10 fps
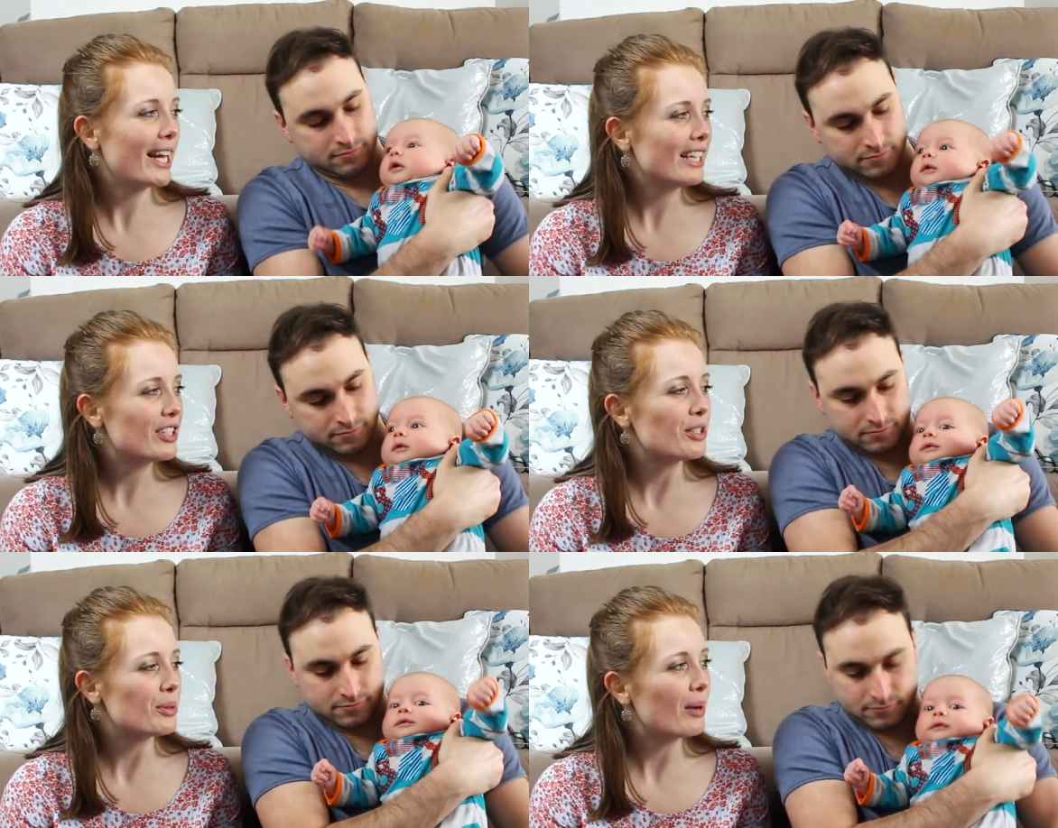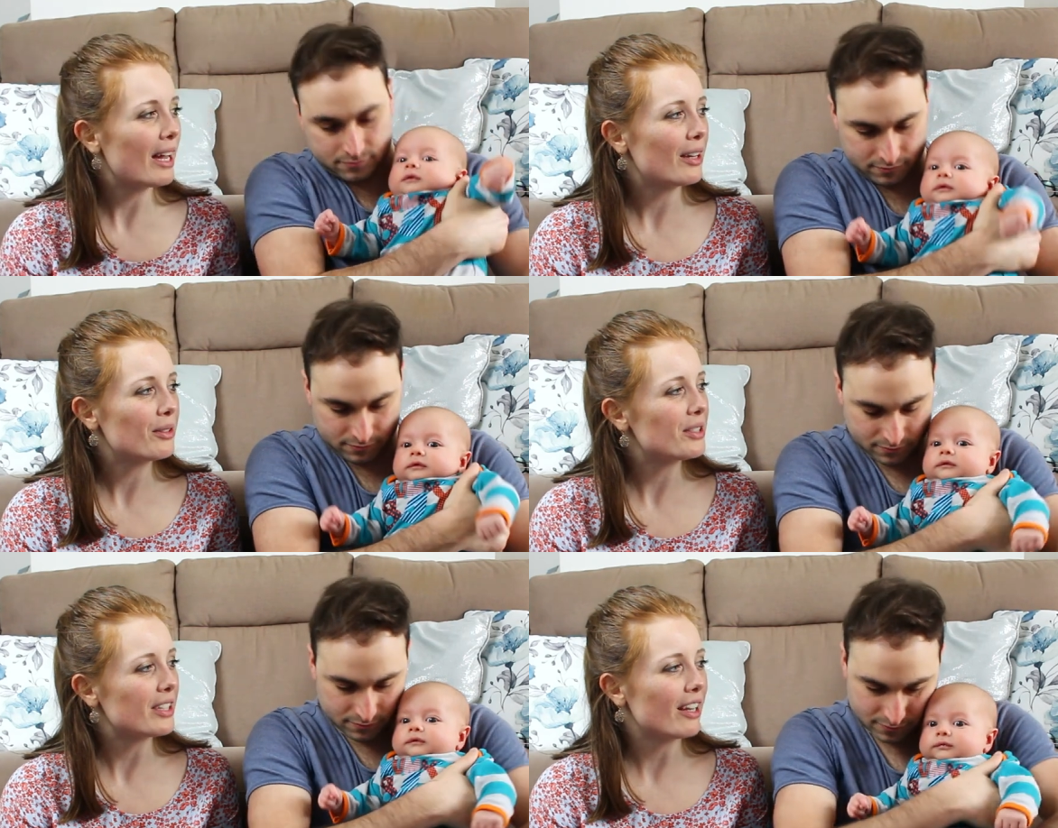Speaker 1: changed as
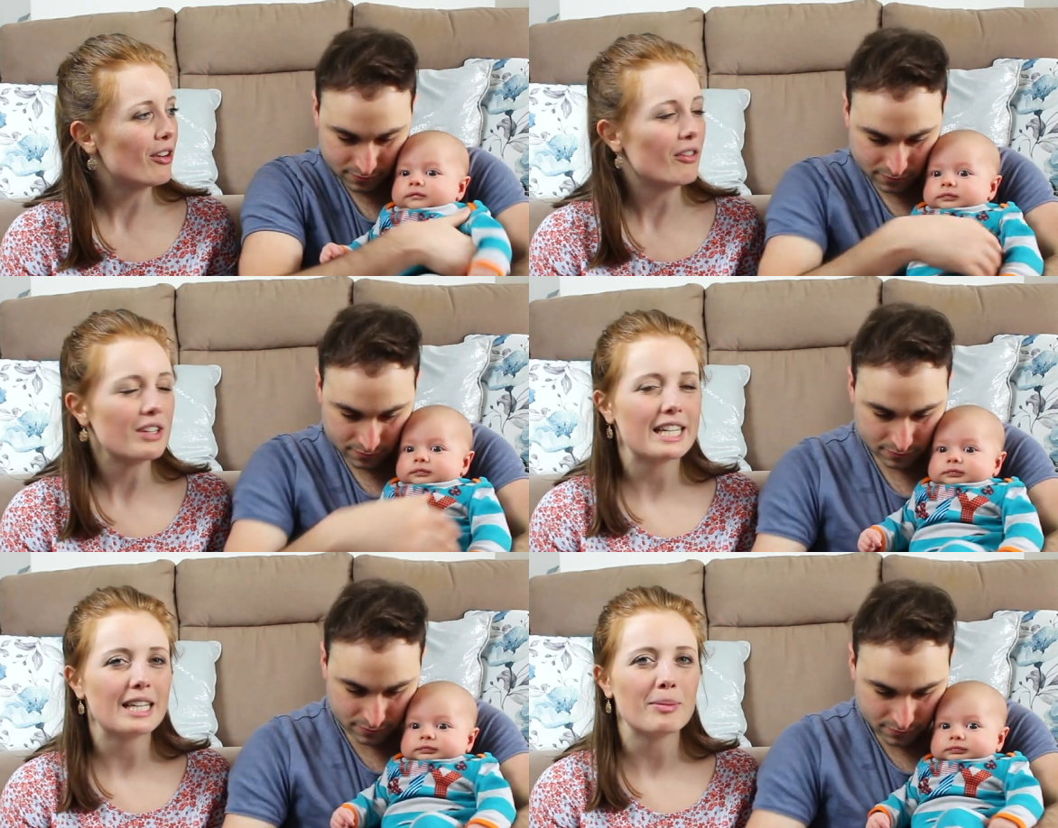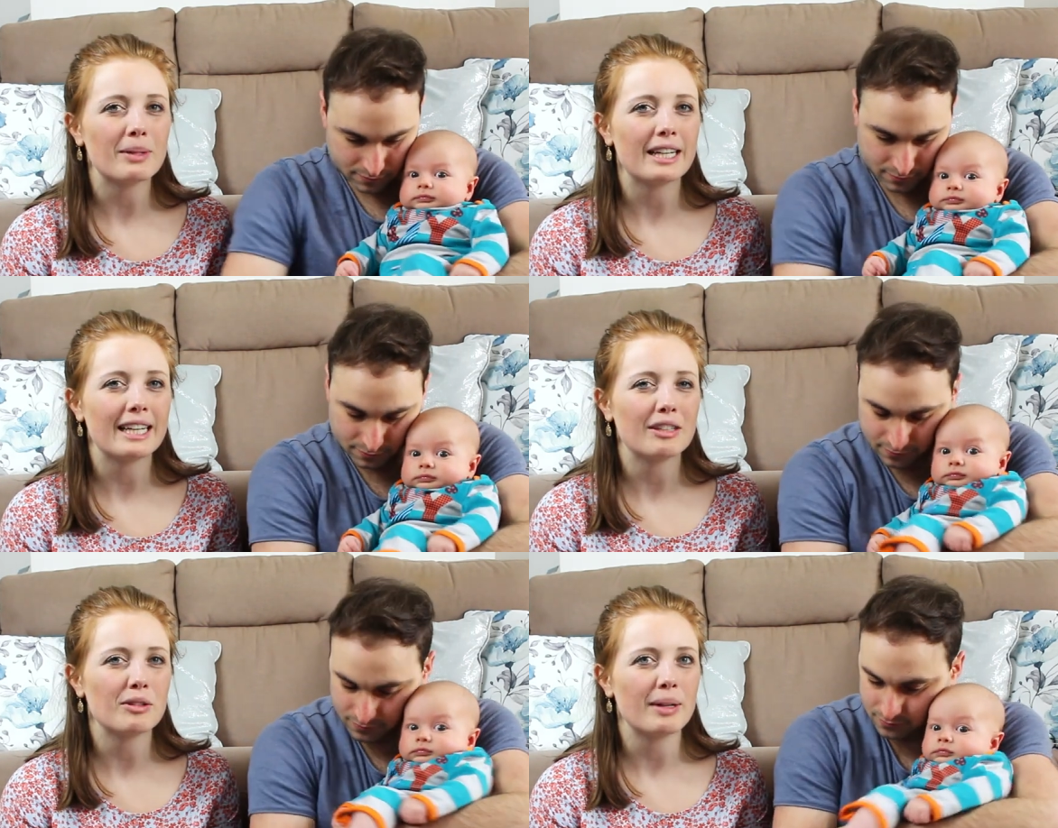well. So obviously at the
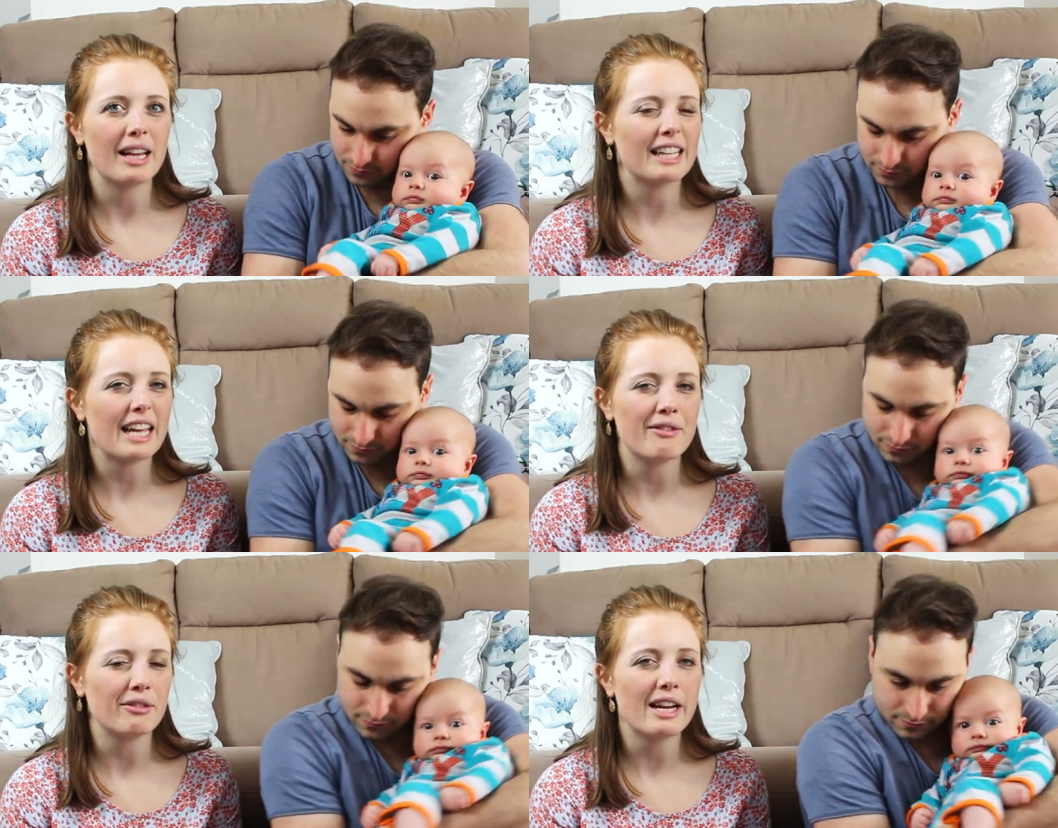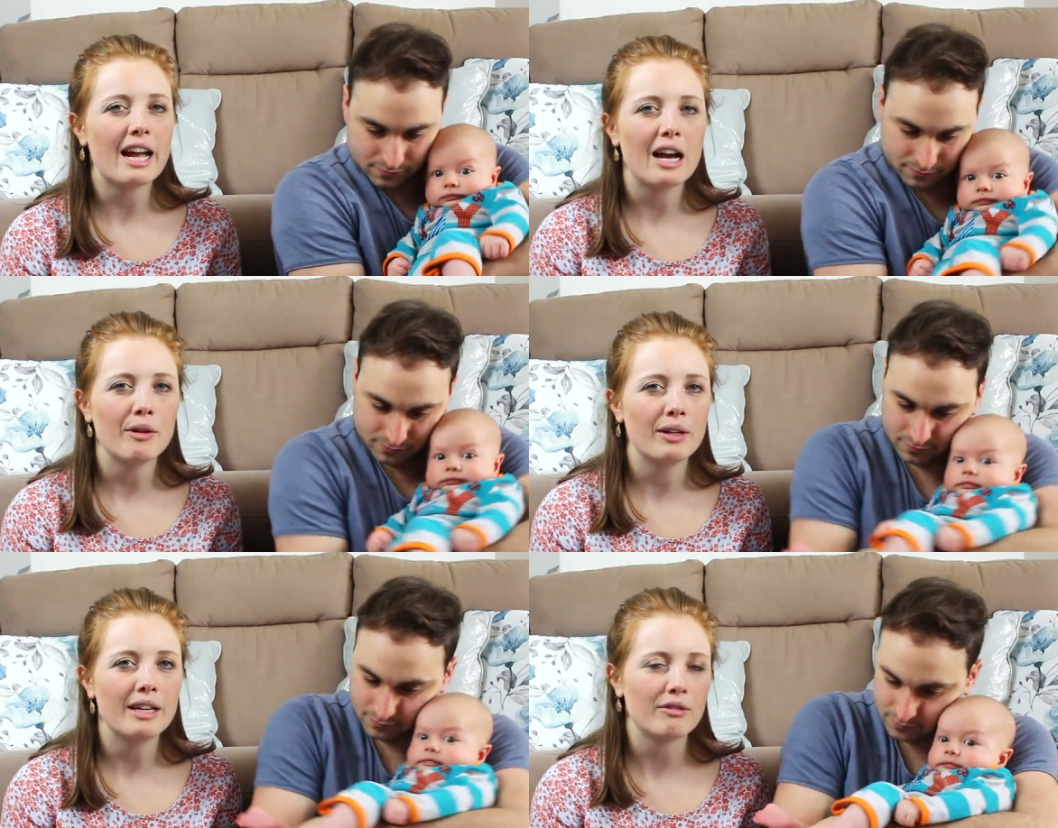beginning it would be like every
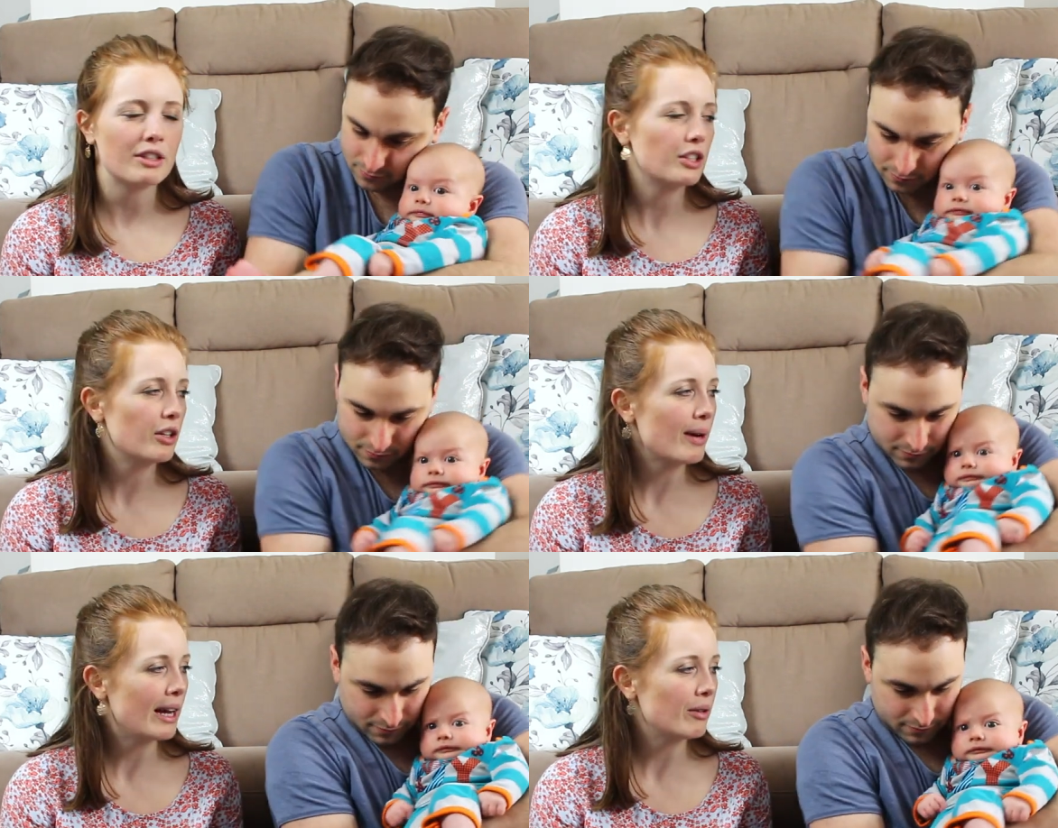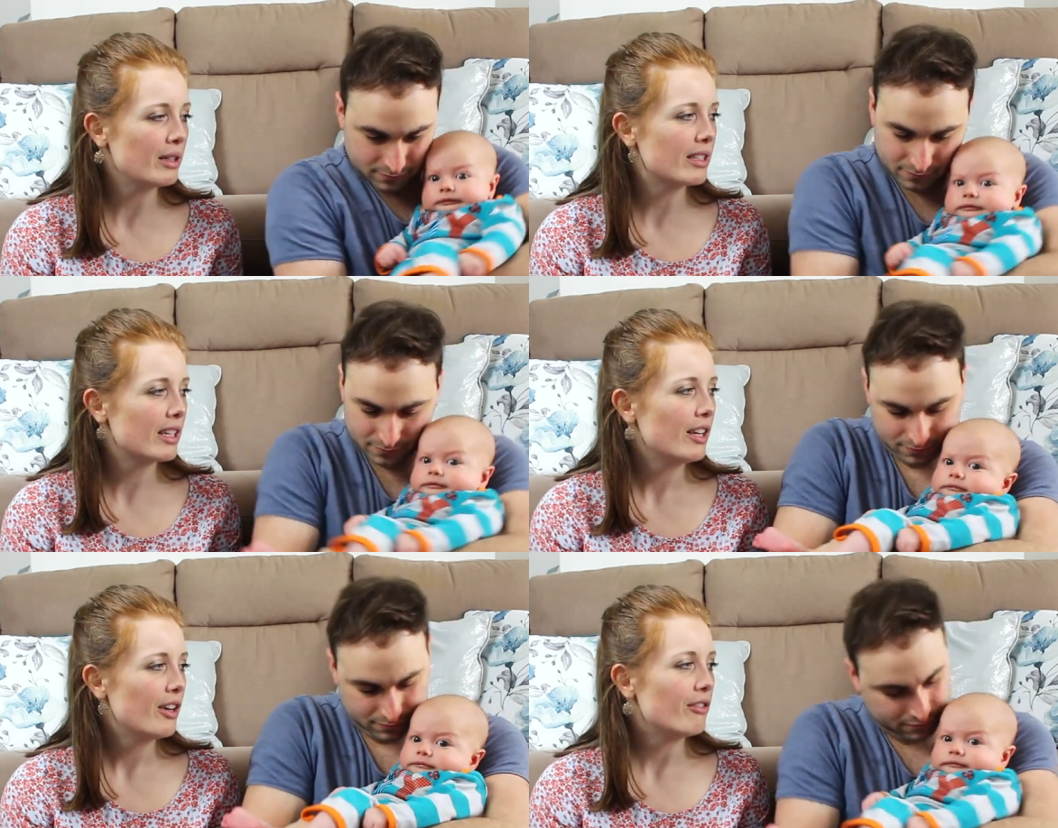hour, every two hours,
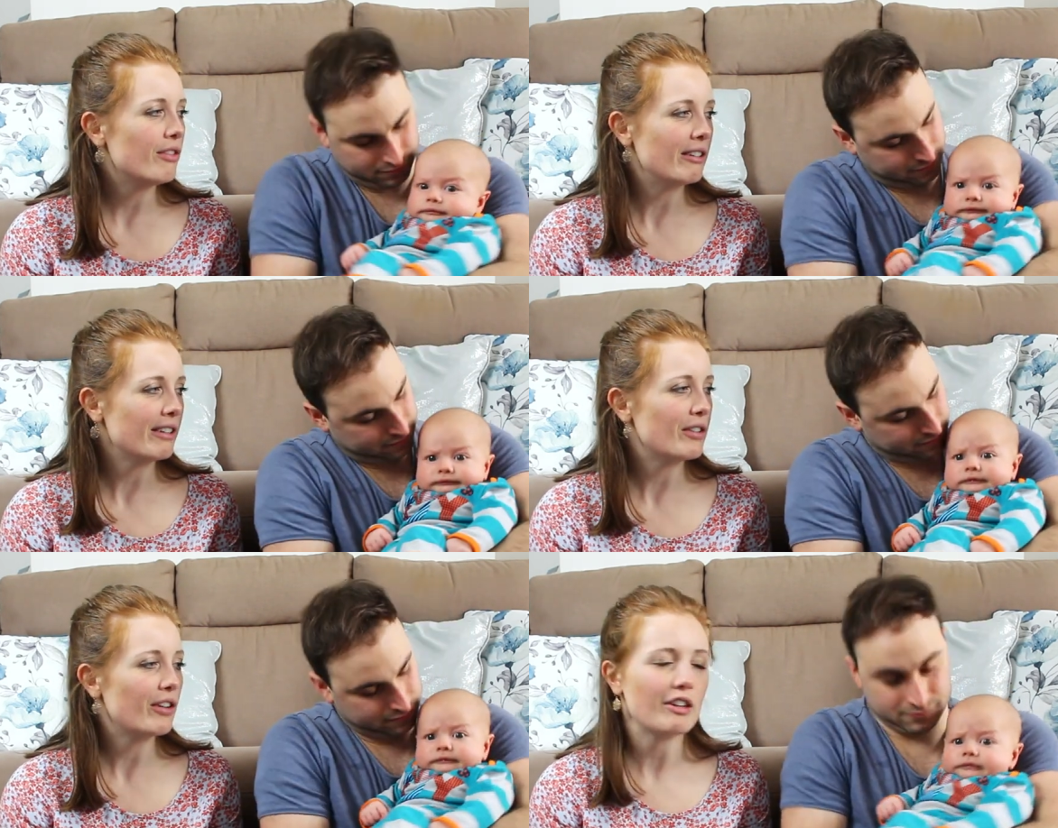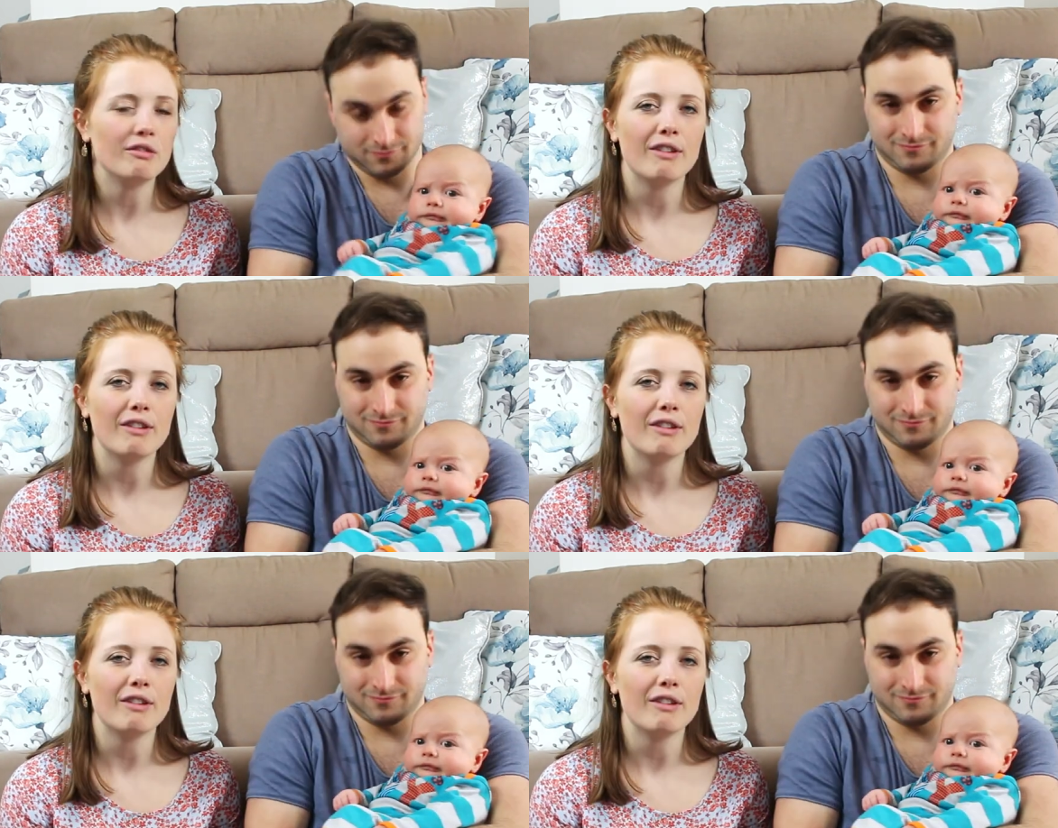very very